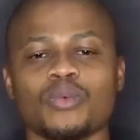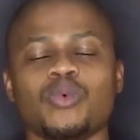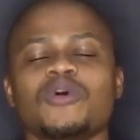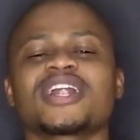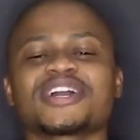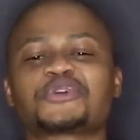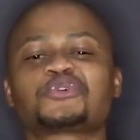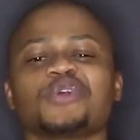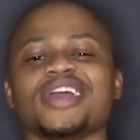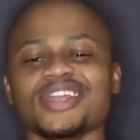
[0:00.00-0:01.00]
What a
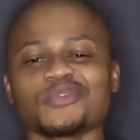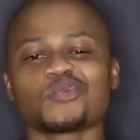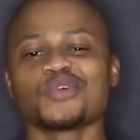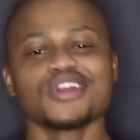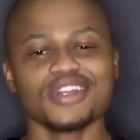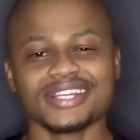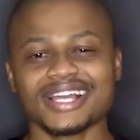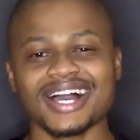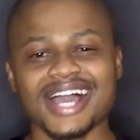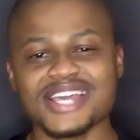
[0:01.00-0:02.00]
great word,
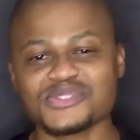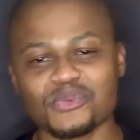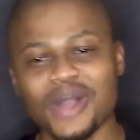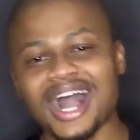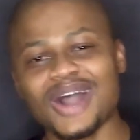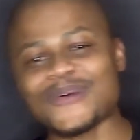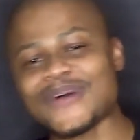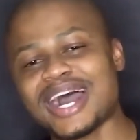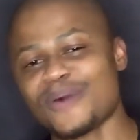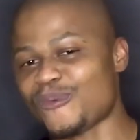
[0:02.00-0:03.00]
guys. Wow,
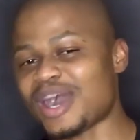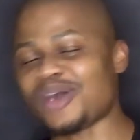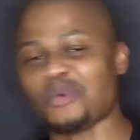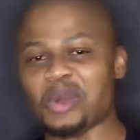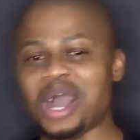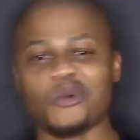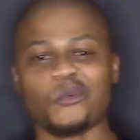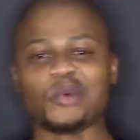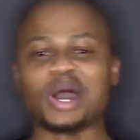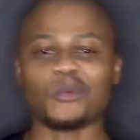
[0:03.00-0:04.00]
wow, wow, wow,
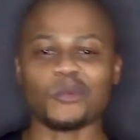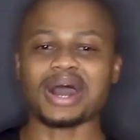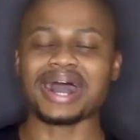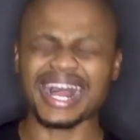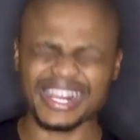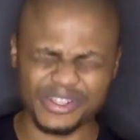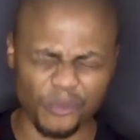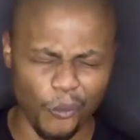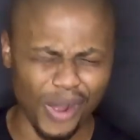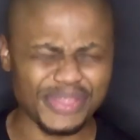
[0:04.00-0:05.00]
wow, wow. The
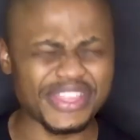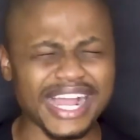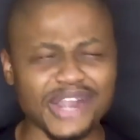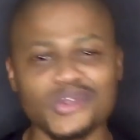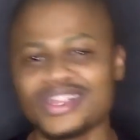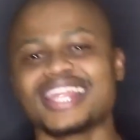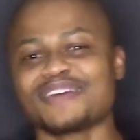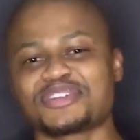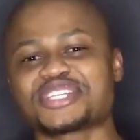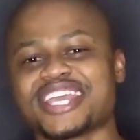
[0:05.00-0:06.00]
one thing I really
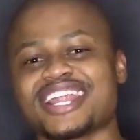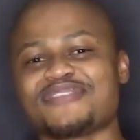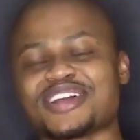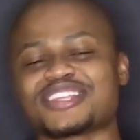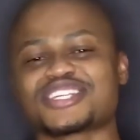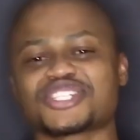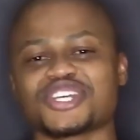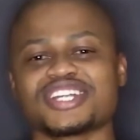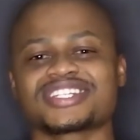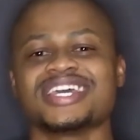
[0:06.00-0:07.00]
appreciate about this
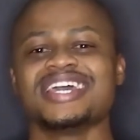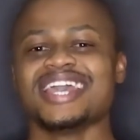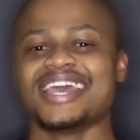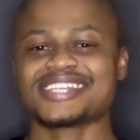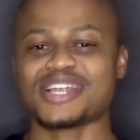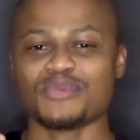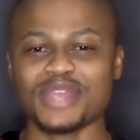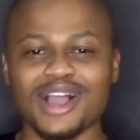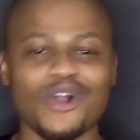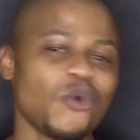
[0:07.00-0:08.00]
church is that
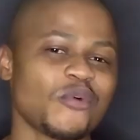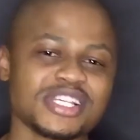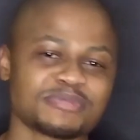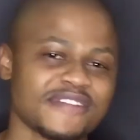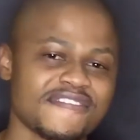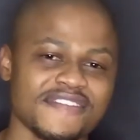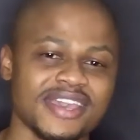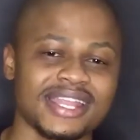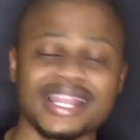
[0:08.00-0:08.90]
we are always being fed.